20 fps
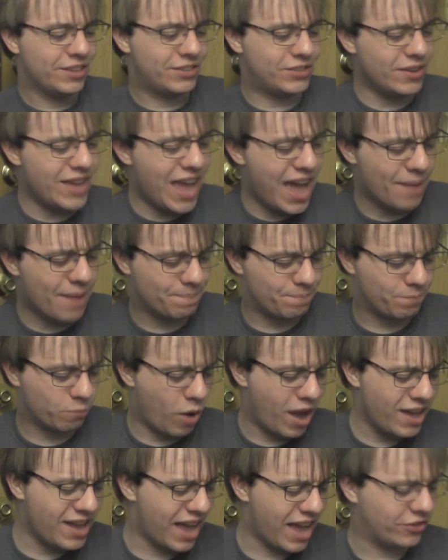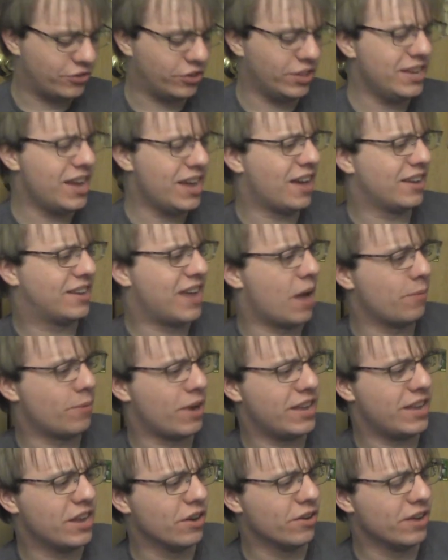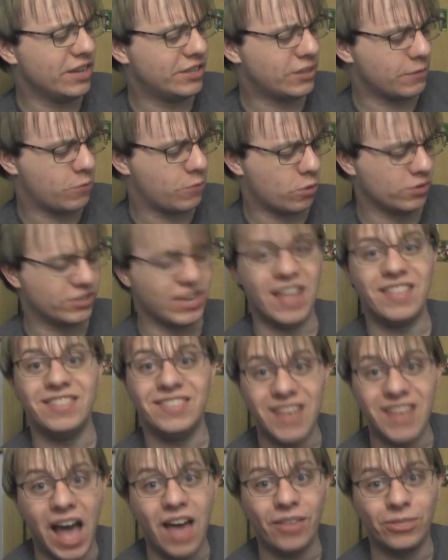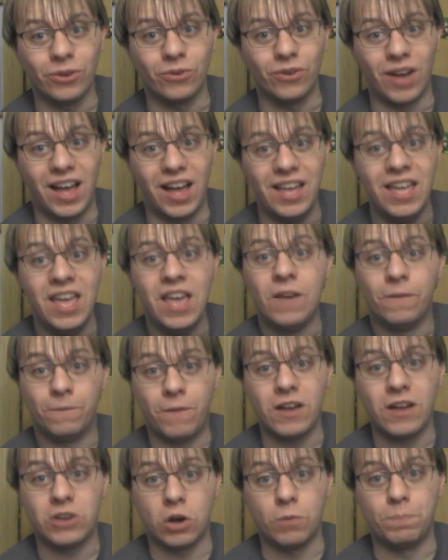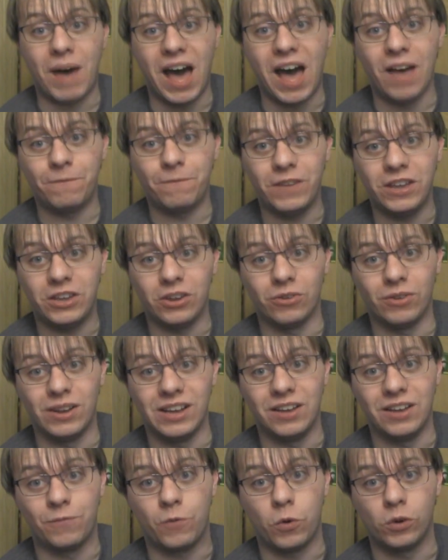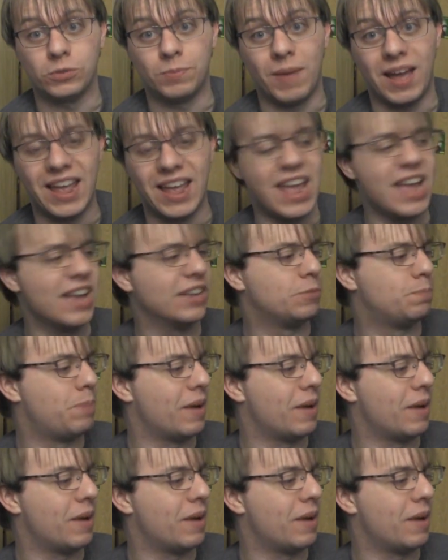yeah, what I actually got right here is, of course, another Funko Pop figure in, of course, my hands,